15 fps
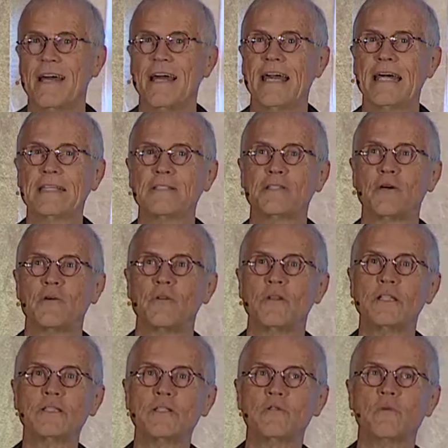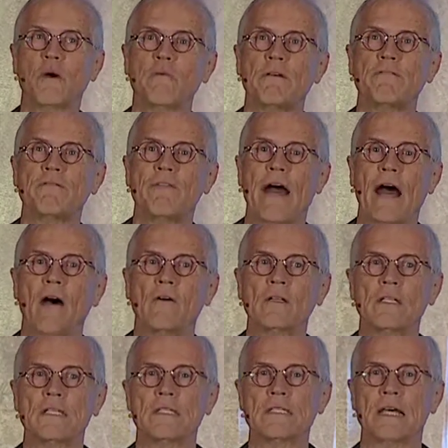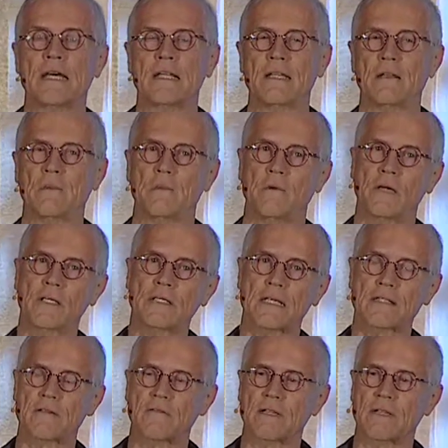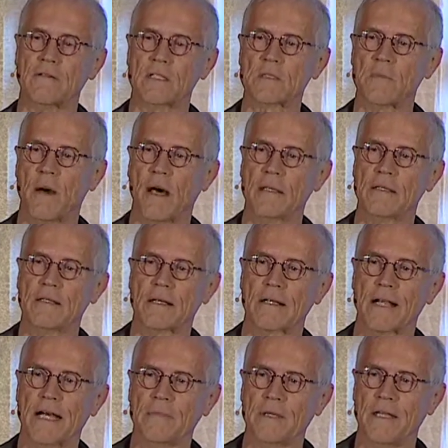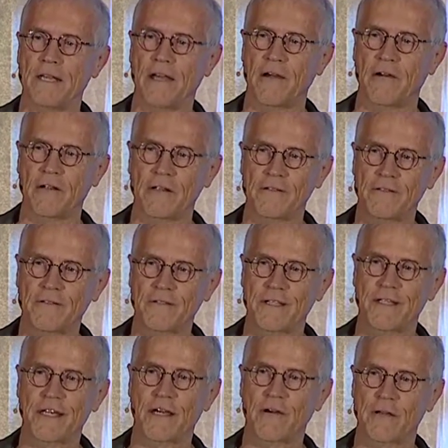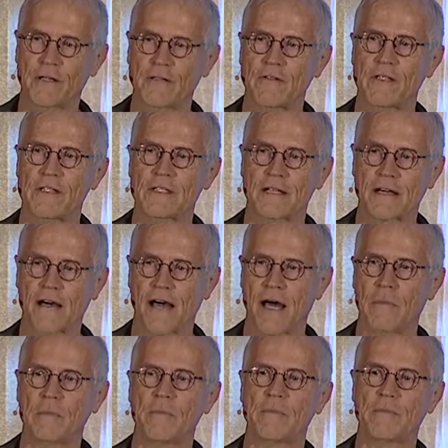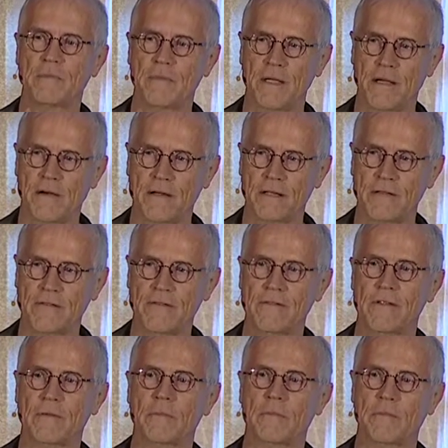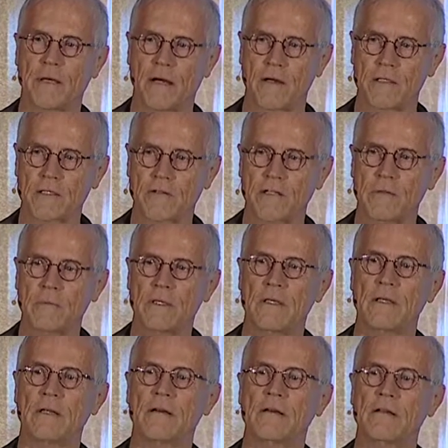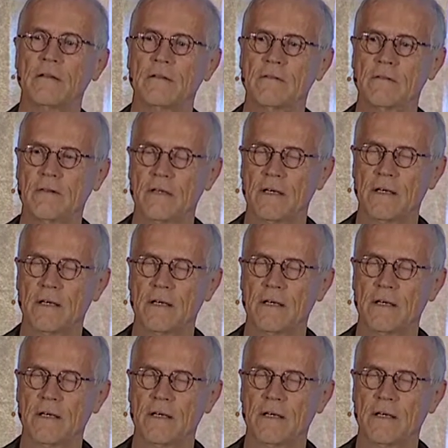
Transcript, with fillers: And so this is what we've found is that the book doesn't really respond to the climate narrative. The narrative is the COP narrative, the Paris Agreement narrative.